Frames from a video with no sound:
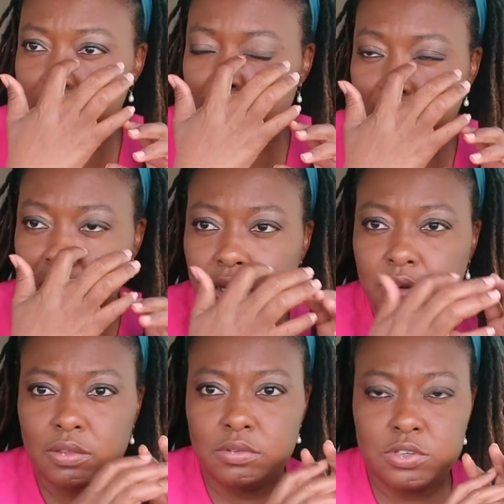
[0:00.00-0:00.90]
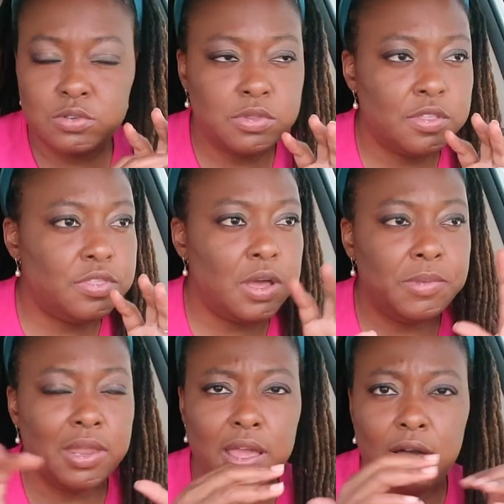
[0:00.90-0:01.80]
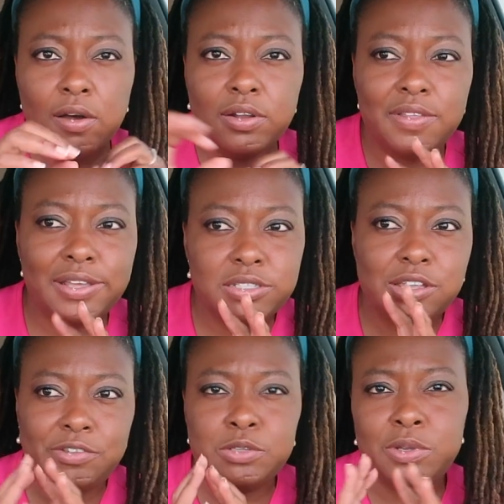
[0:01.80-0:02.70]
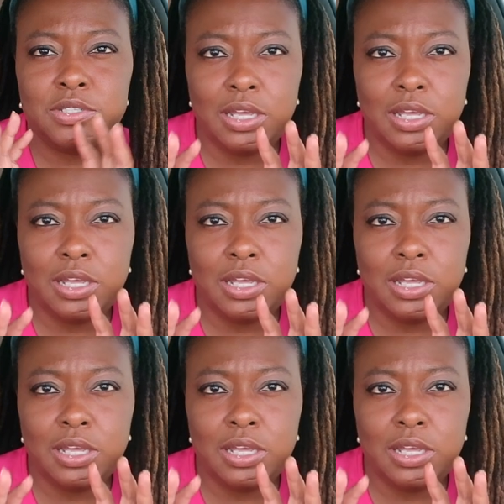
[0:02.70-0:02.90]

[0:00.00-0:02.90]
and doing the thumbnail like all of that stuff is what